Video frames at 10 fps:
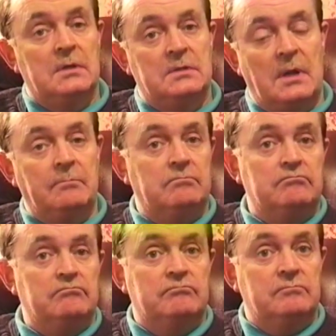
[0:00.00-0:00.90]

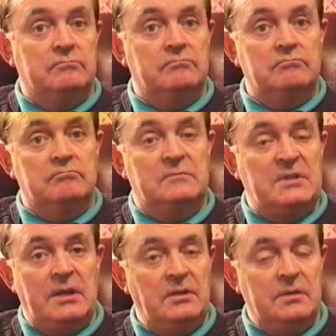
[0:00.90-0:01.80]
some
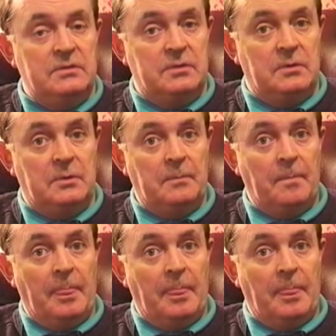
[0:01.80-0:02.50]
10 years ago,